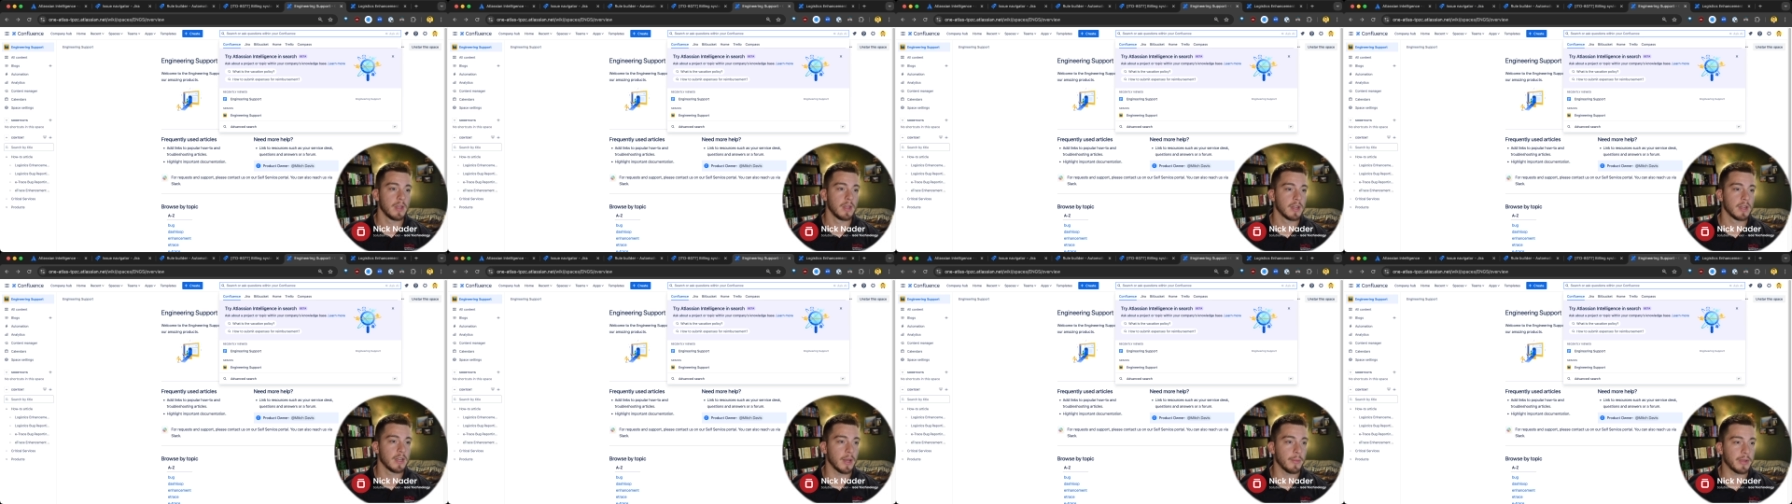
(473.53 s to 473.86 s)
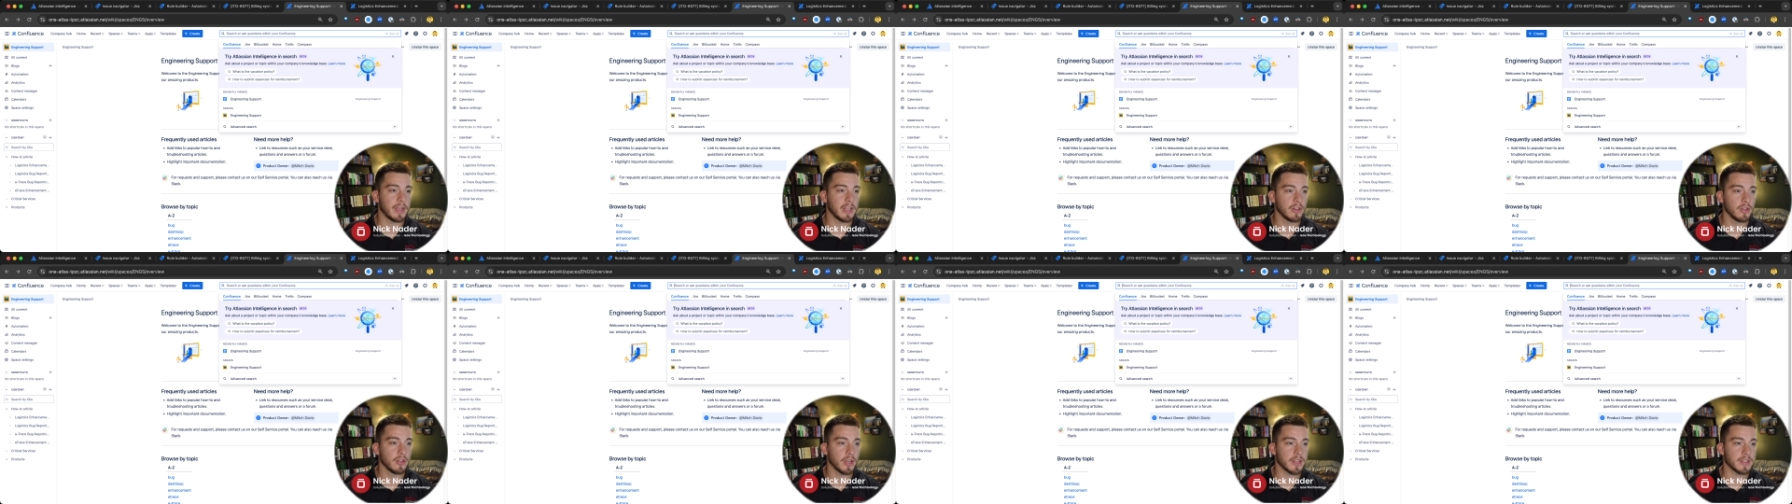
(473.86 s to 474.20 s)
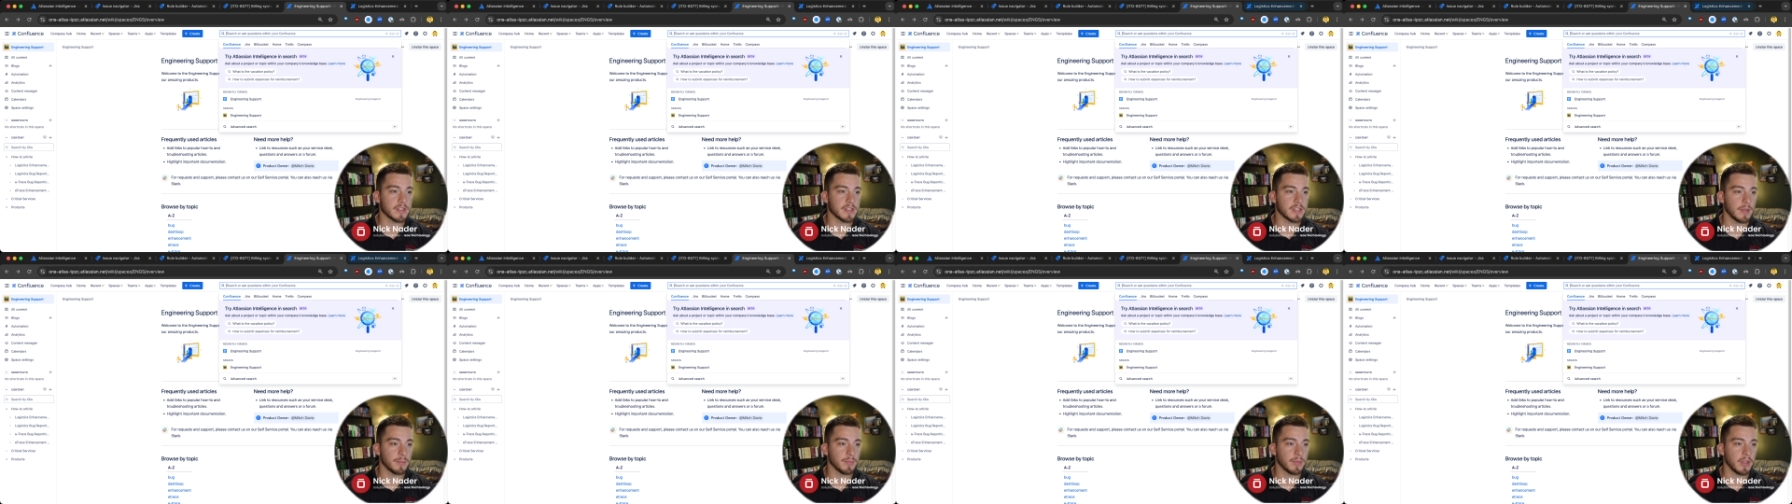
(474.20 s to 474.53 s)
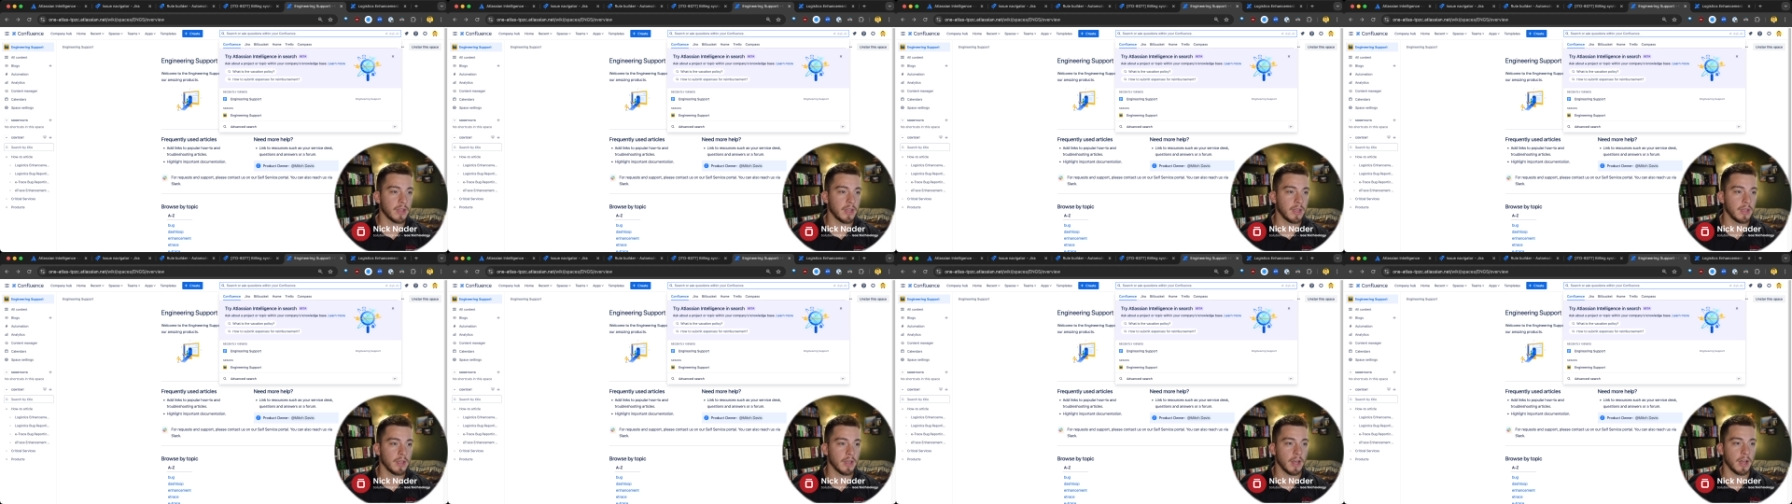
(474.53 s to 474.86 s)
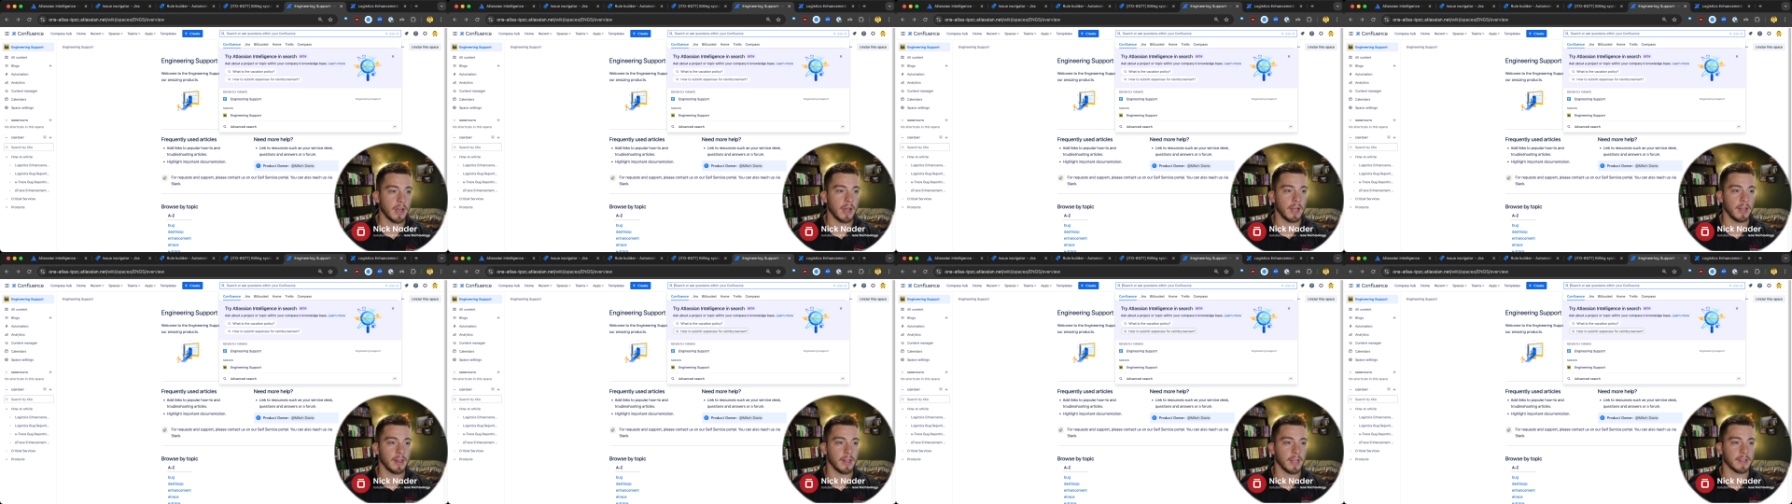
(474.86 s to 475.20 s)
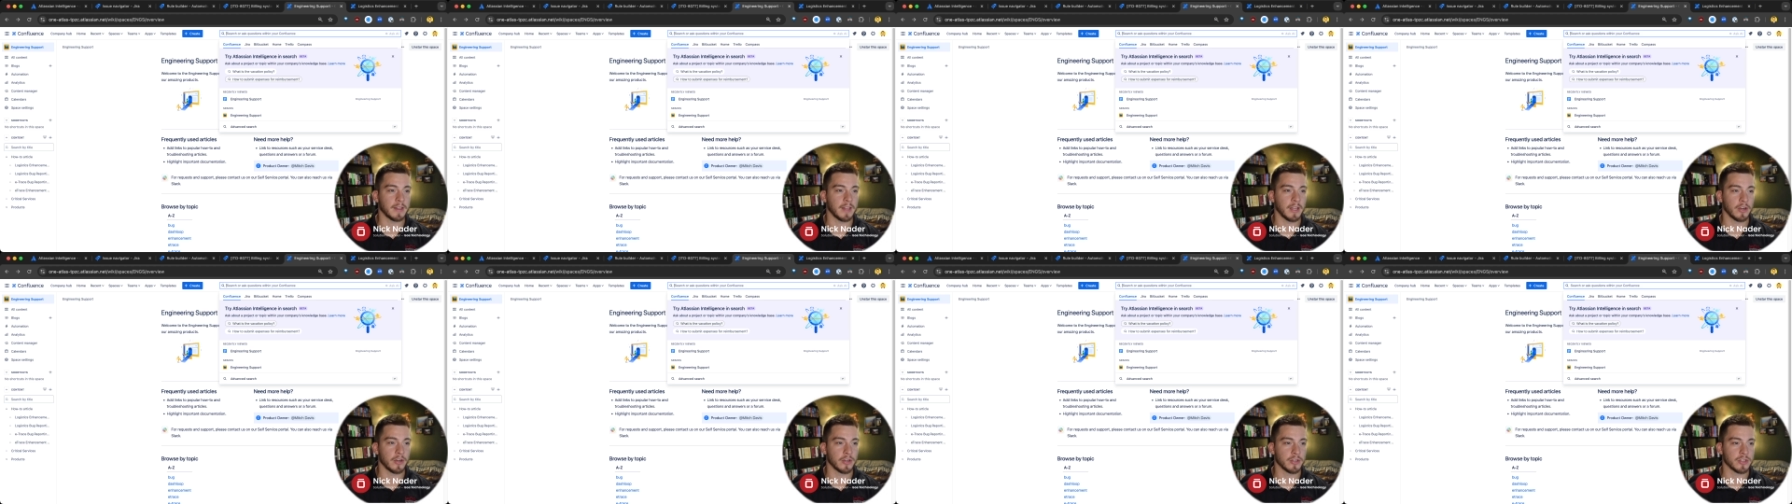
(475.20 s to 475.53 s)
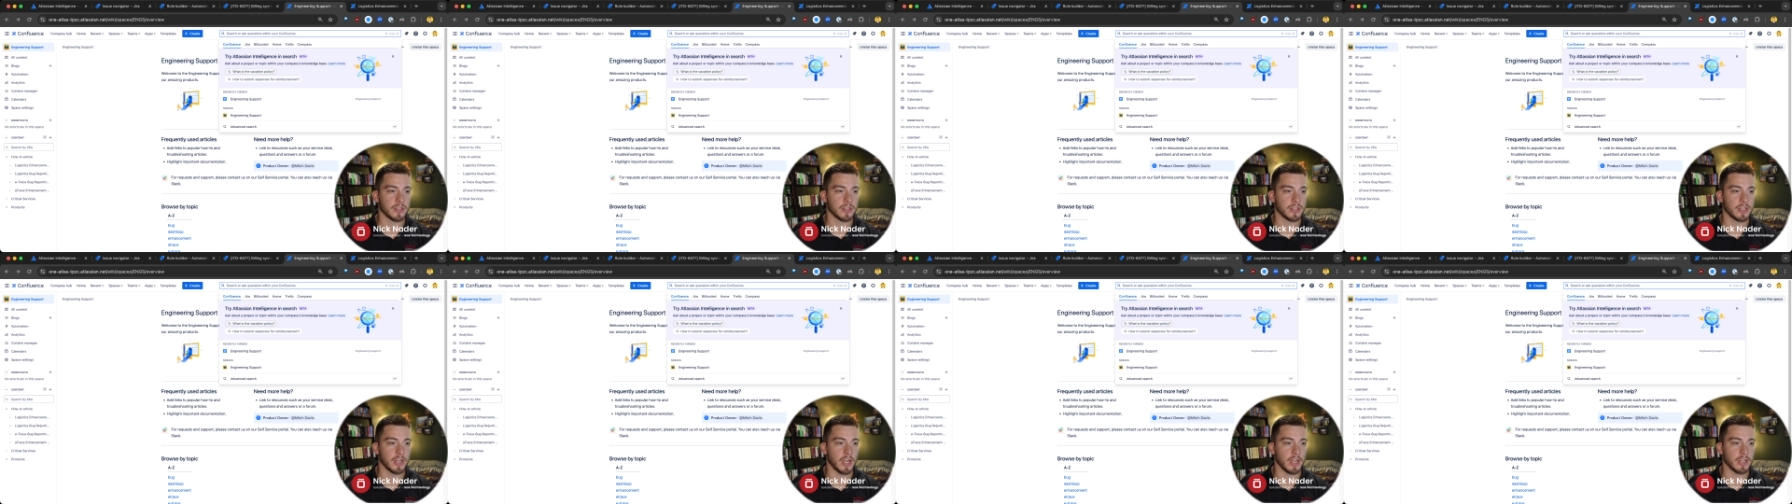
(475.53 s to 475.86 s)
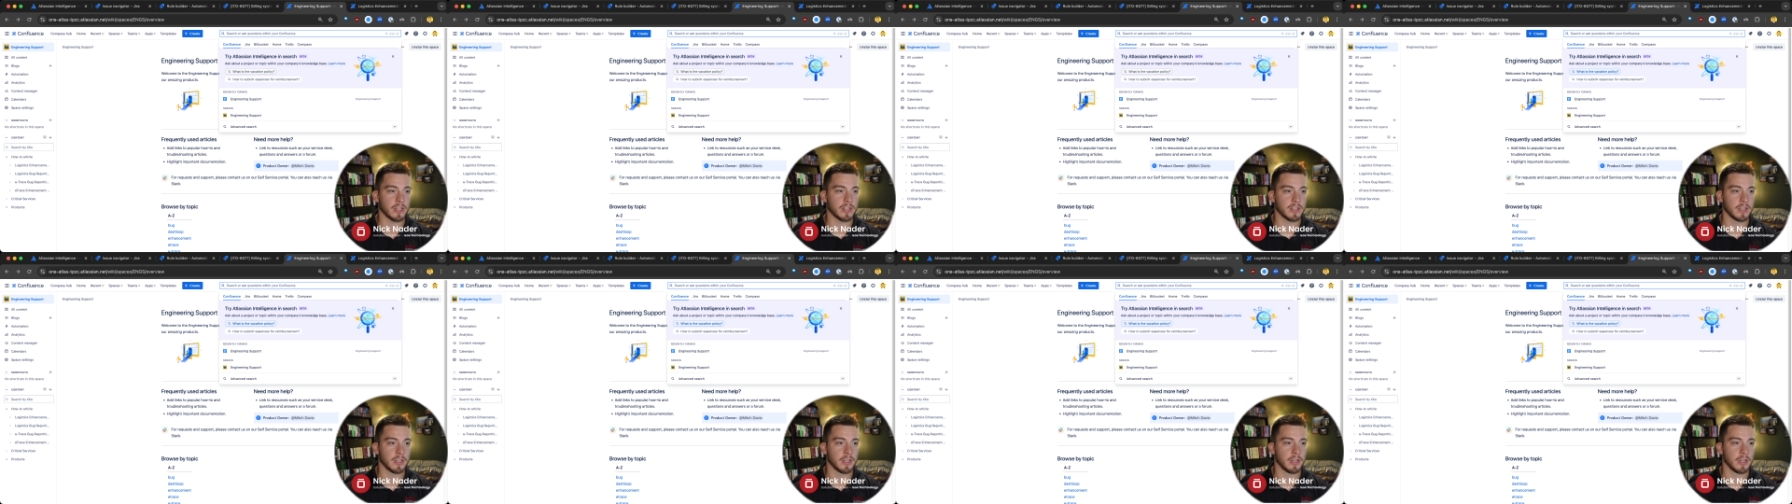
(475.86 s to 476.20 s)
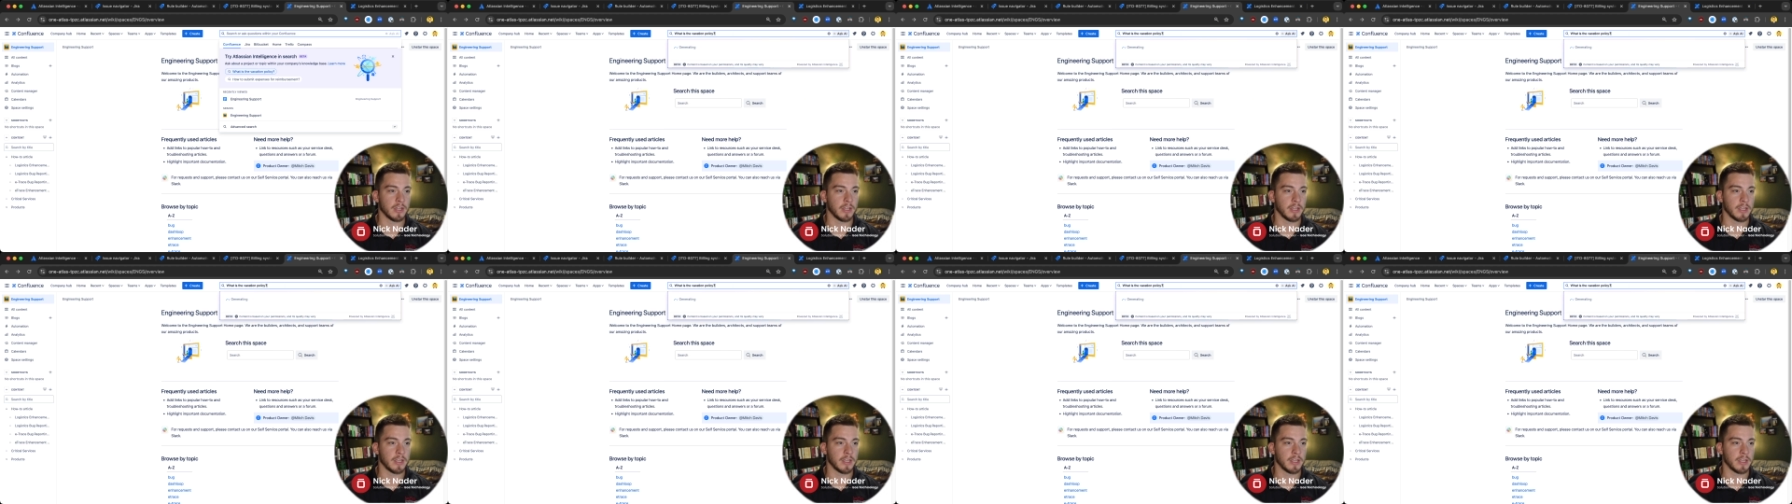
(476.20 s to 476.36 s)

Now we can look at something uh, like there are suggested uh,